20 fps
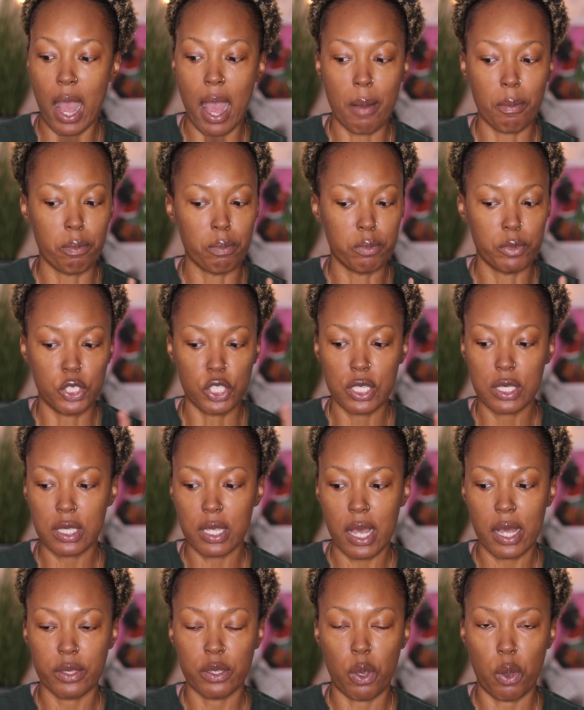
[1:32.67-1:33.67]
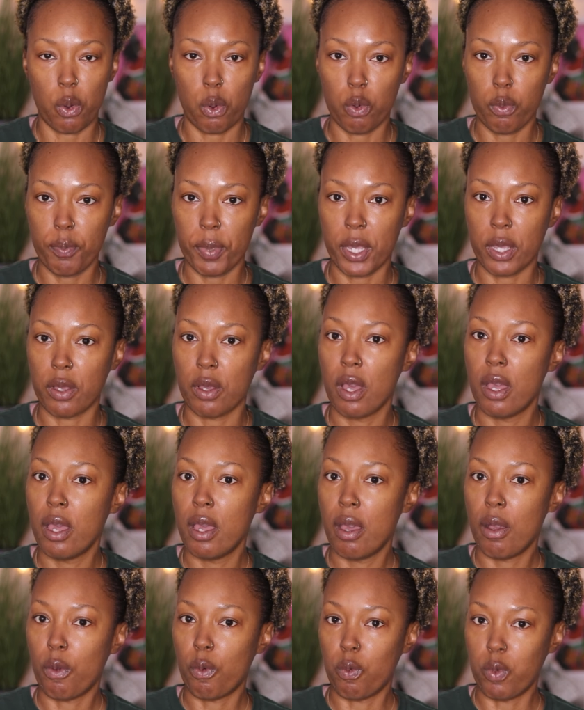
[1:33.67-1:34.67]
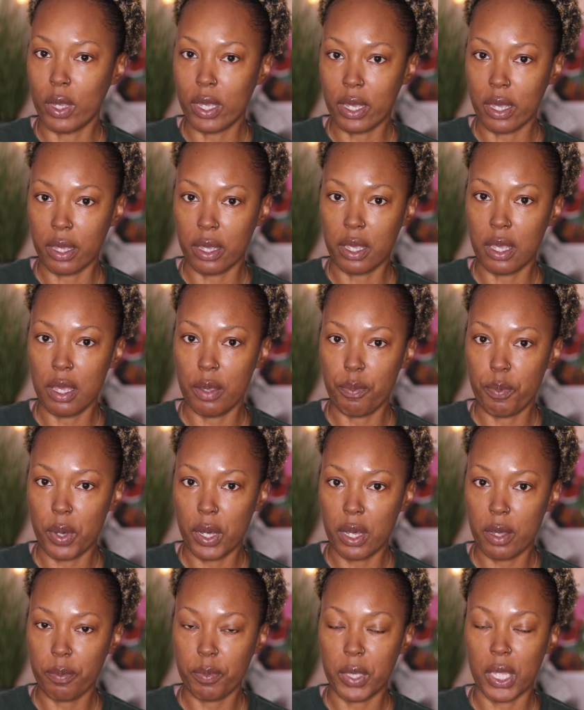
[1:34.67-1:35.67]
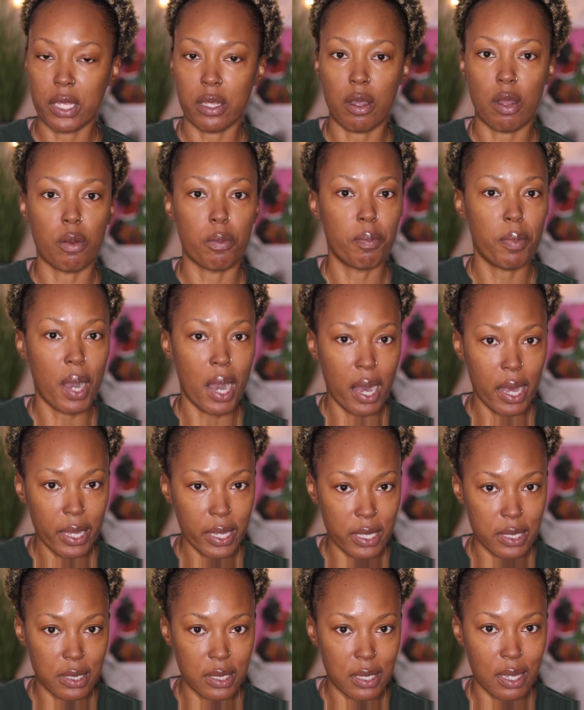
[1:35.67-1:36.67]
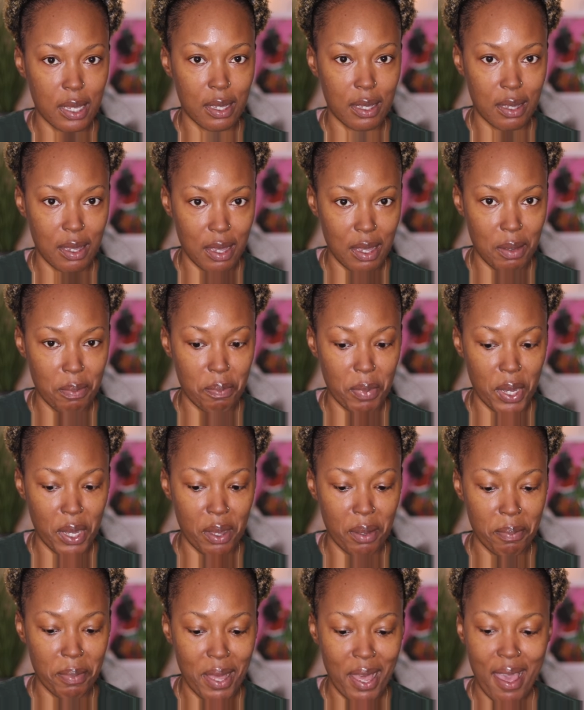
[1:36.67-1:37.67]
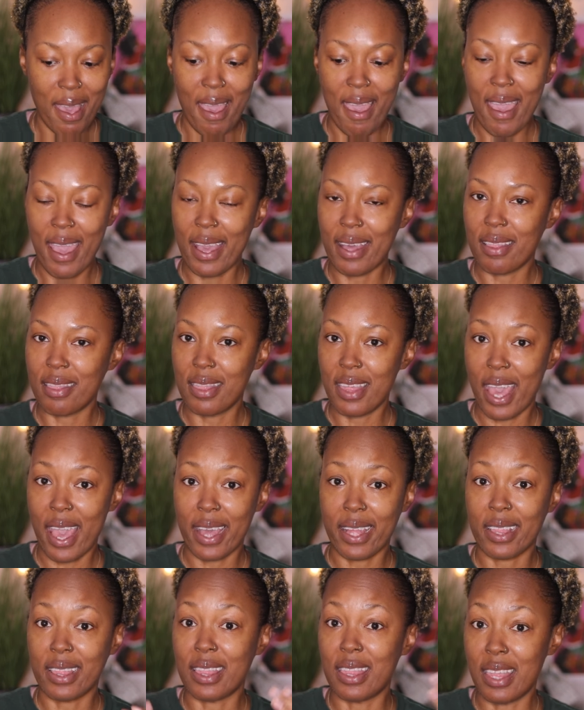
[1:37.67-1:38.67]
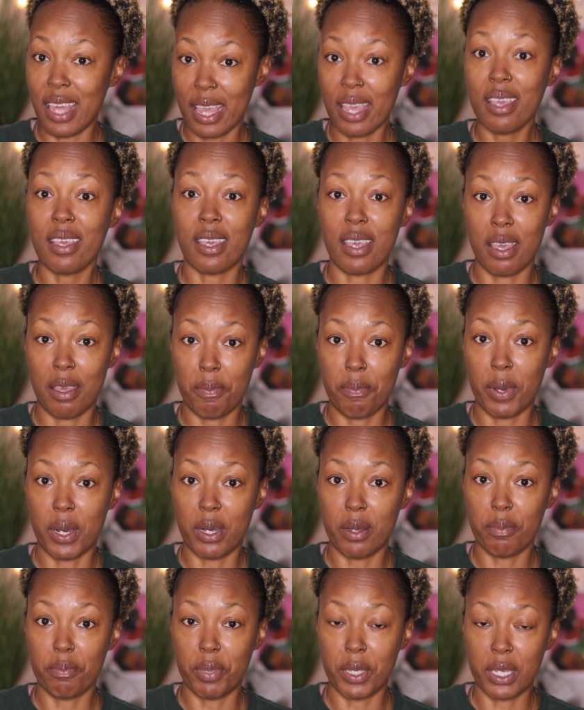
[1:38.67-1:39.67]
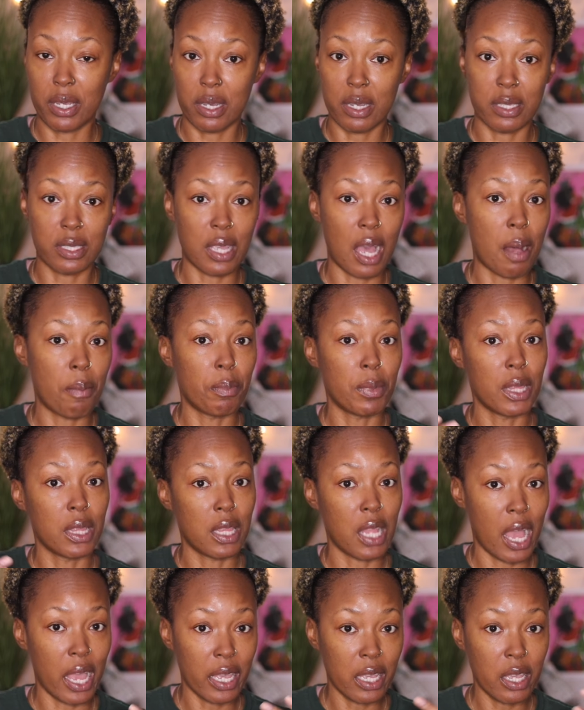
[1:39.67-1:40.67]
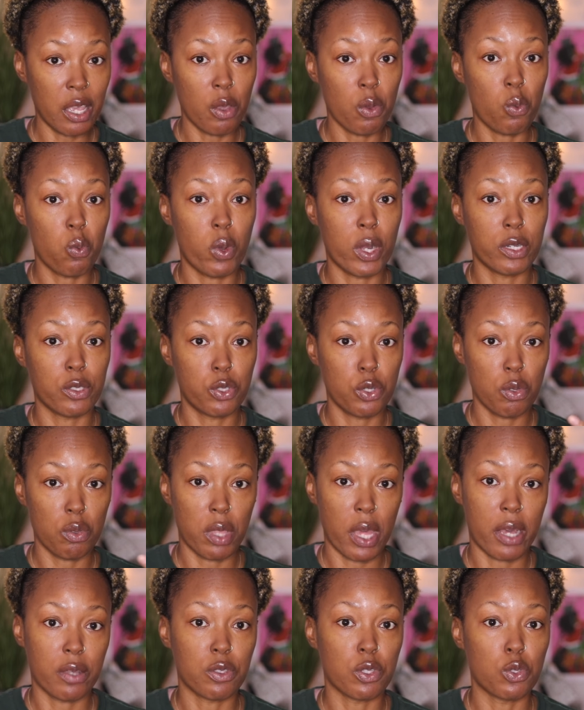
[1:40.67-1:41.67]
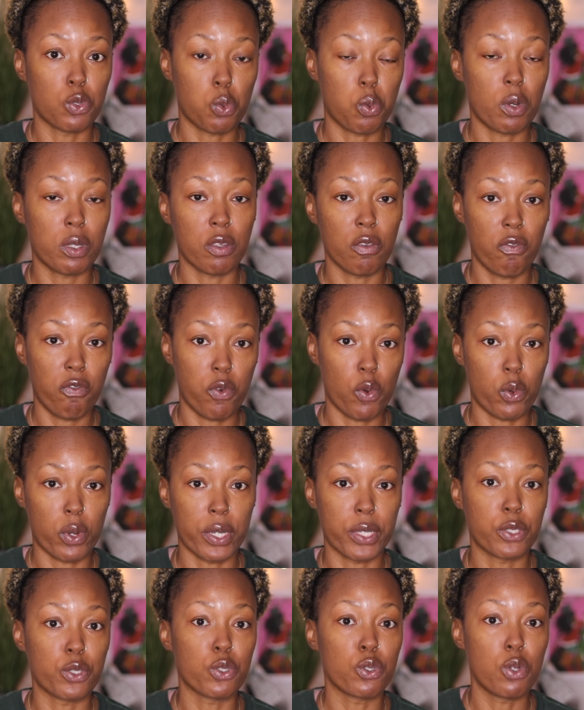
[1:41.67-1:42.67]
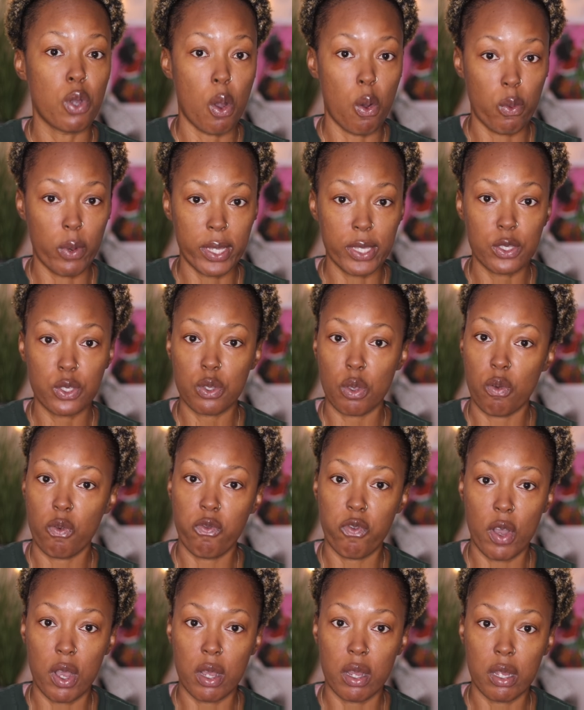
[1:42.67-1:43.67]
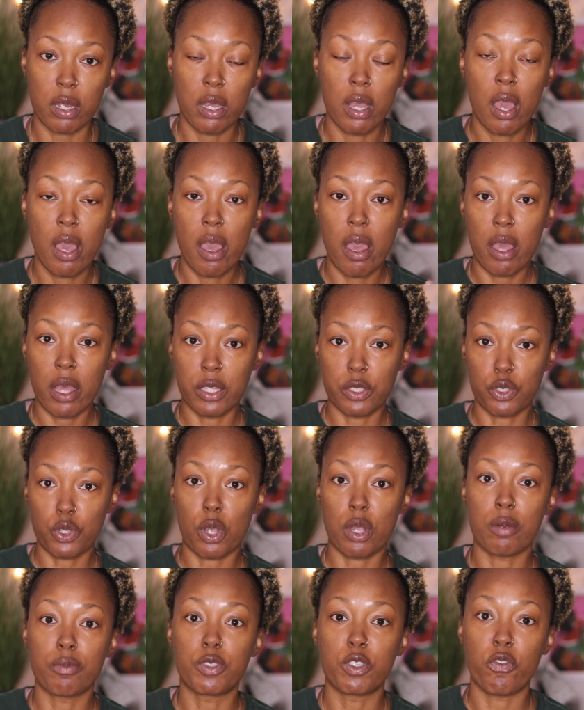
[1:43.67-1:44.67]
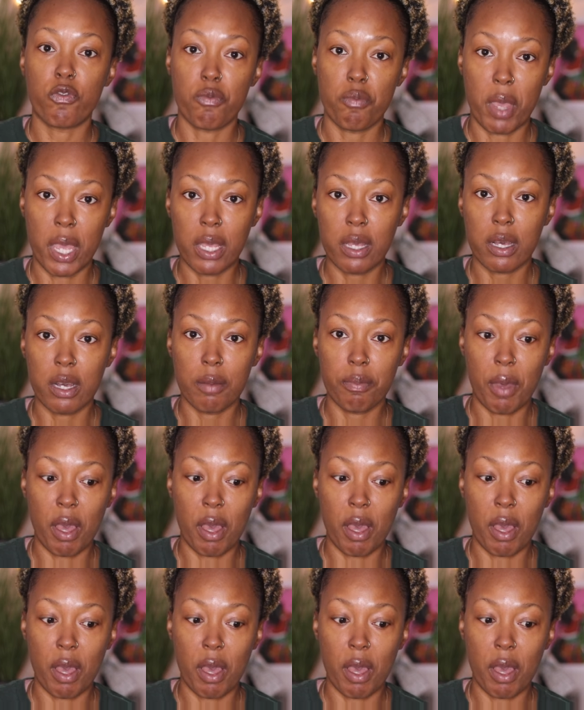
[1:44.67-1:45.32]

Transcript: I'm just kind of hoping we can keep up, that our pockets can keep up, and that they keep up because I'm liking where 2024 is going so far in terms of makeup.